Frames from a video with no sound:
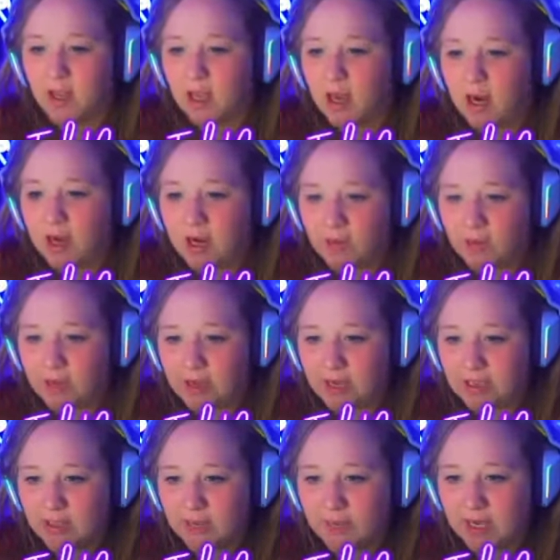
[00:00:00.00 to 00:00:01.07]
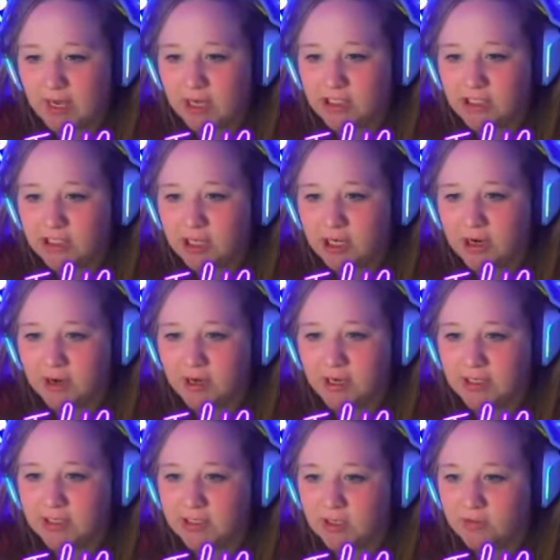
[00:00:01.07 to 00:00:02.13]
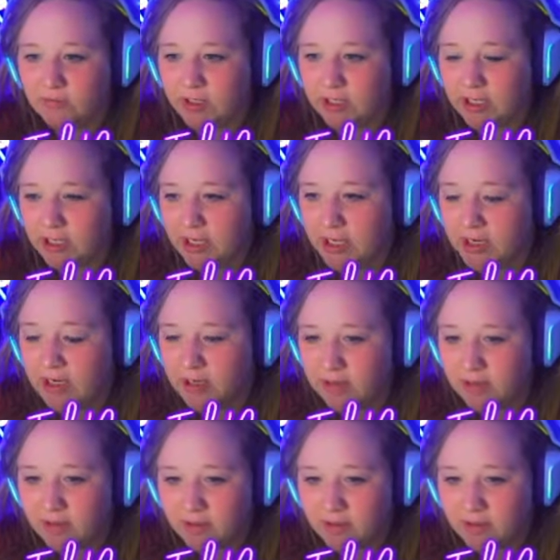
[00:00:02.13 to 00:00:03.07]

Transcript: All right, we got the botched earrings over here.